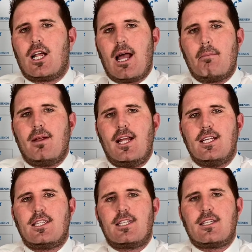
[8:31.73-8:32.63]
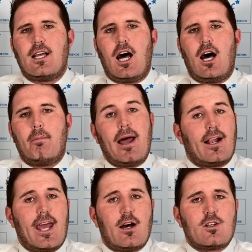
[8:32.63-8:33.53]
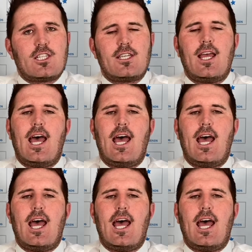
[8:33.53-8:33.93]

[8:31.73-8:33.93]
companies are bailed out,